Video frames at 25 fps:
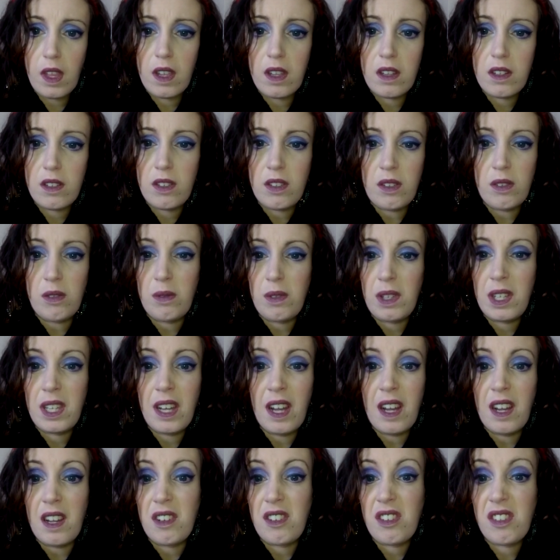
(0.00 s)
So
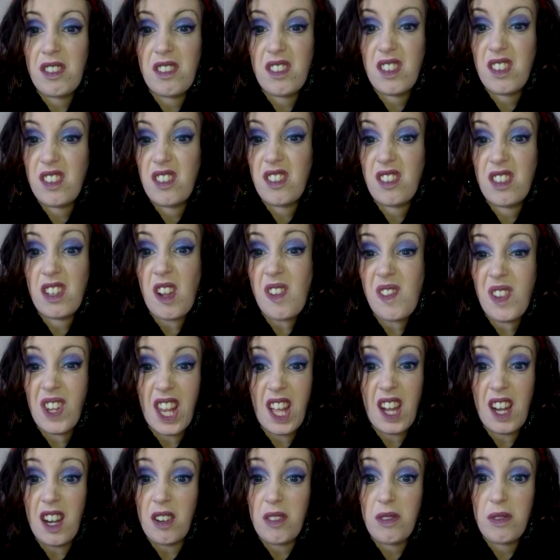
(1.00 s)
yeah, just have a
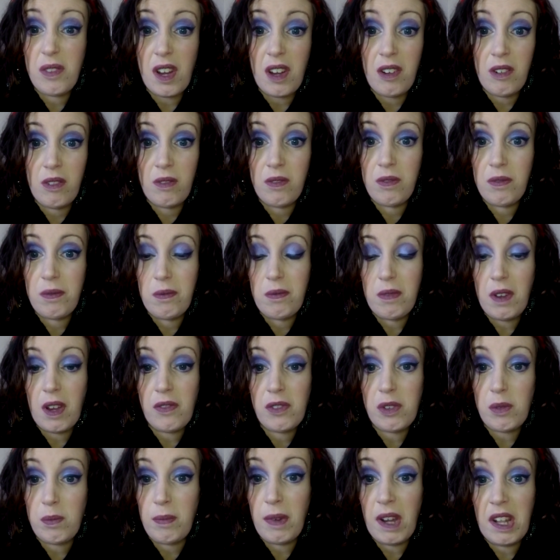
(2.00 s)
laugh, have
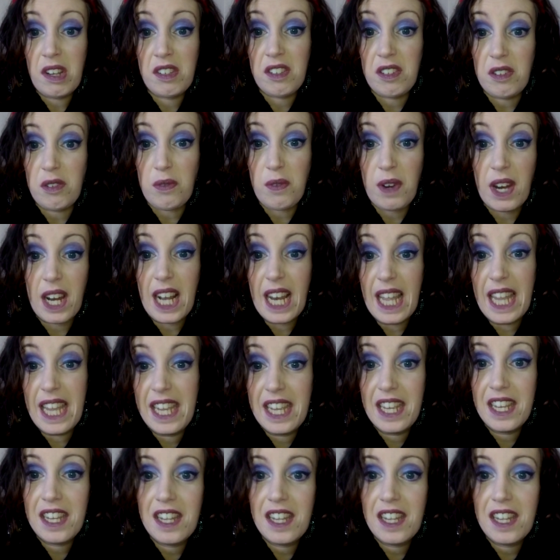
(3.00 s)
some banter, really.